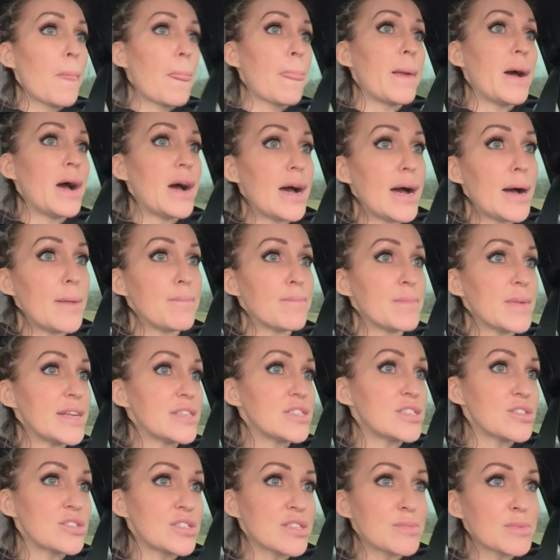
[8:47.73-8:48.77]
Um, and
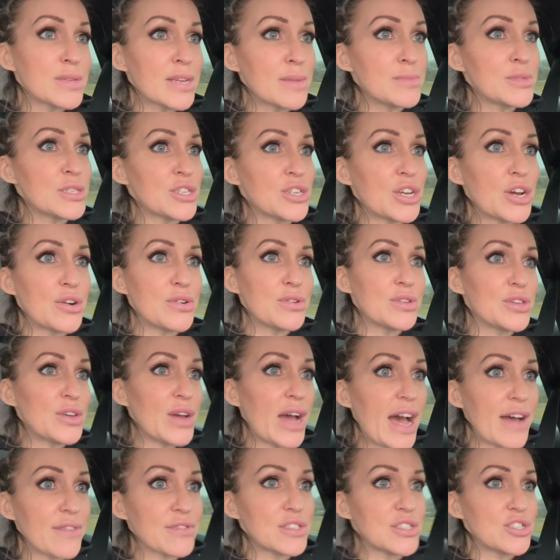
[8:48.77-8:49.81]
so sometimes, you know, you
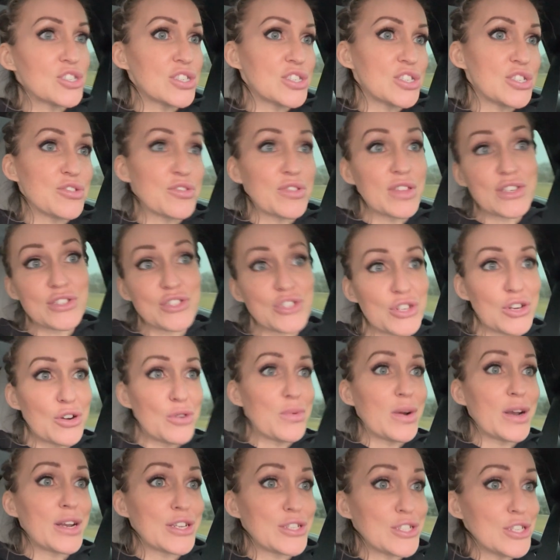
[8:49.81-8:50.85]
have to just do things you don't
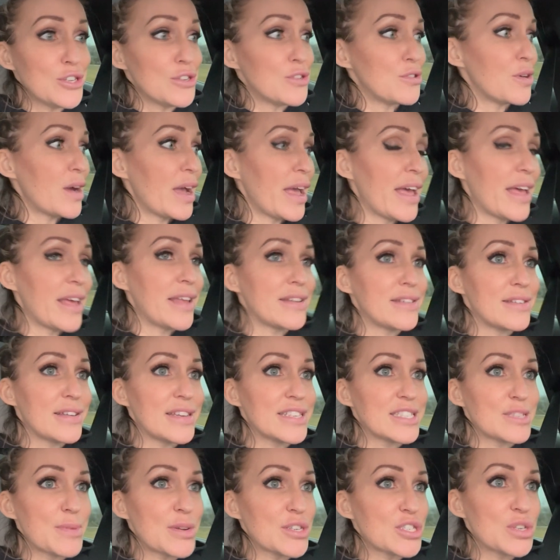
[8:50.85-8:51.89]
want to do. And
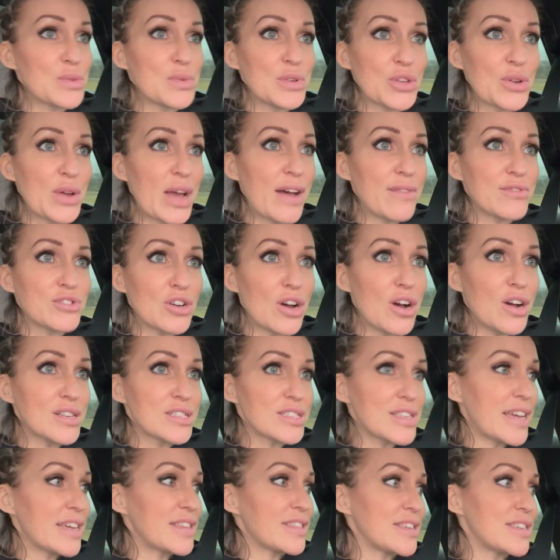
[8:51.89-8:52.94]
especially when you have dogs
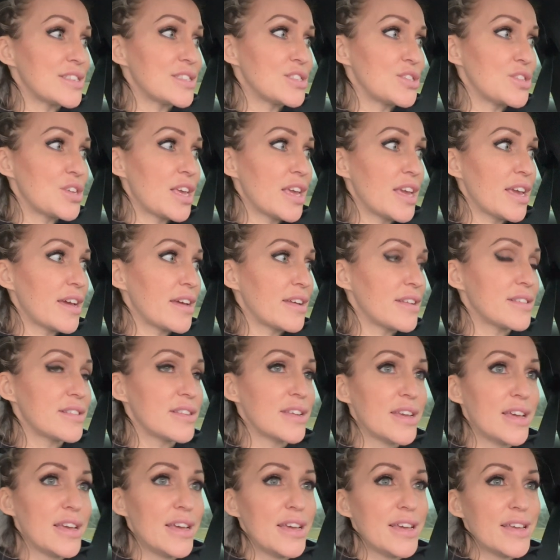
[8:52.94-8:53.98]
like this, you
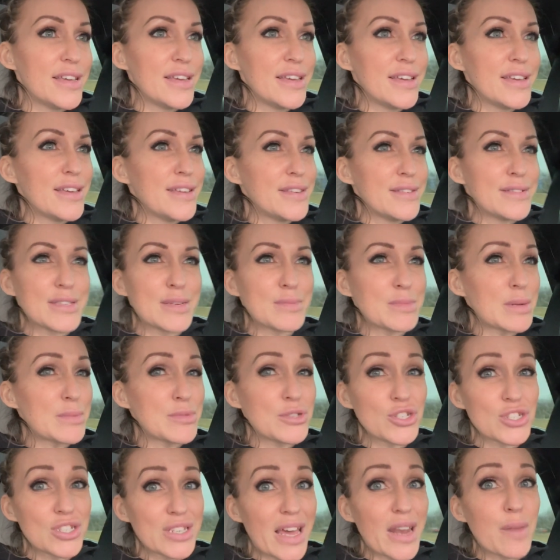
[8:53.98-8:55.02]
can't, sometimes
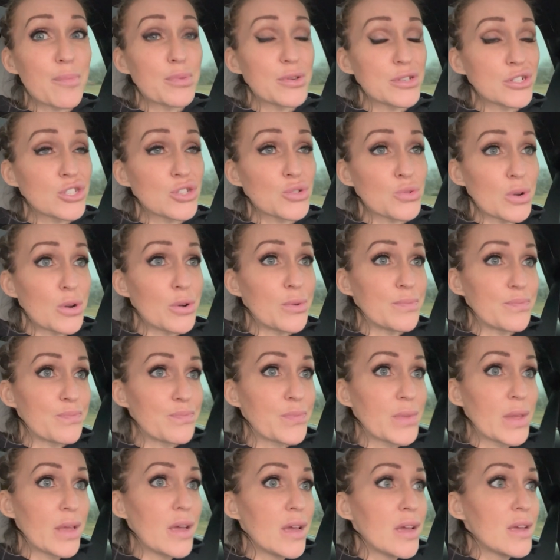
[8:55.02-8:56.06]
you just got to push through.
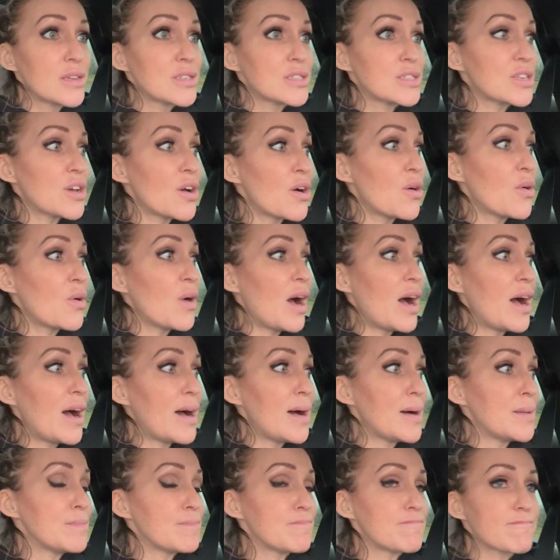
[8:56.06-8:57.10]
So,
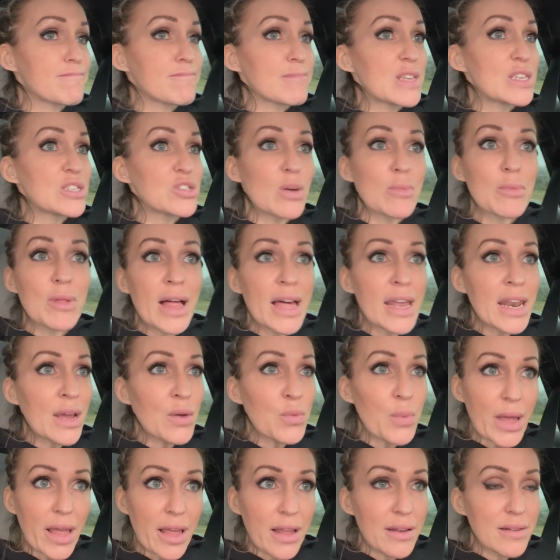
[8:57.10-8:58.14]
um, so I'm glad I
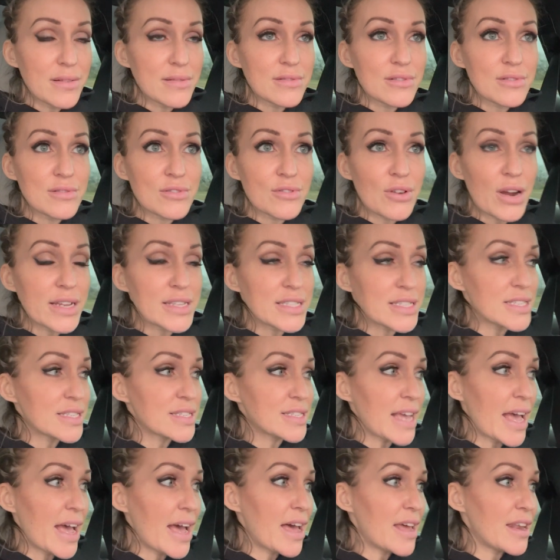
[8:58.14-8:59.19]
went crisis
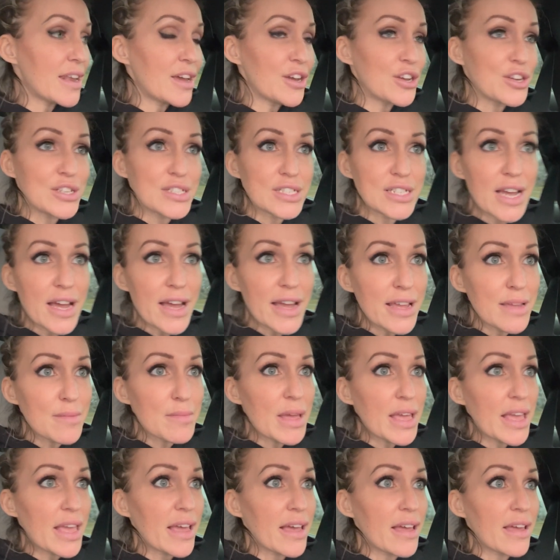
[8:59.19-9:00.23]
had a good time
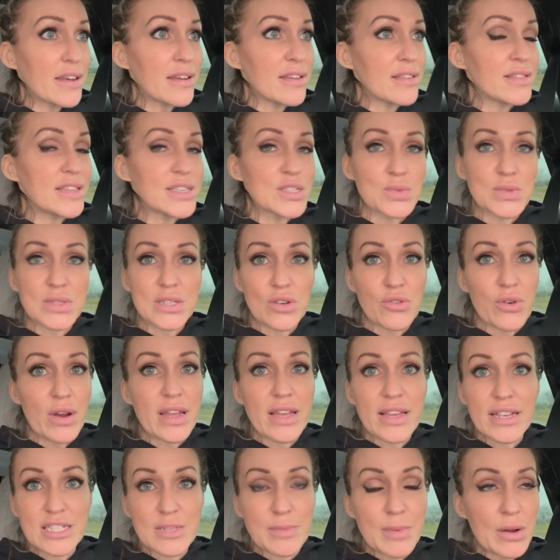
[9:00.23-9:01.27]
and this was a
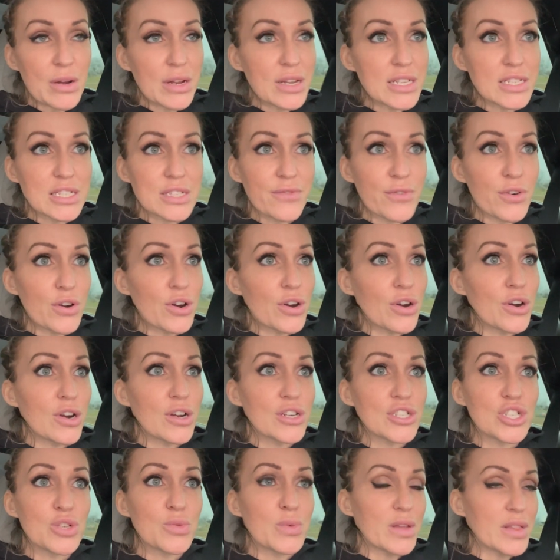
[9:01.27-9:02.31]
great experience for
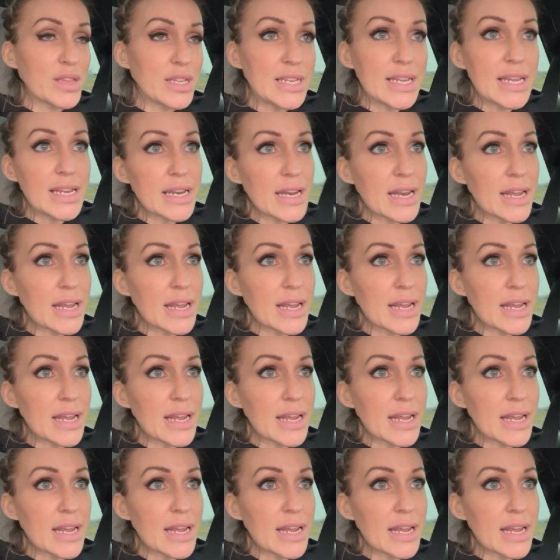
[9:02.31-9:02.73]
her. She really needed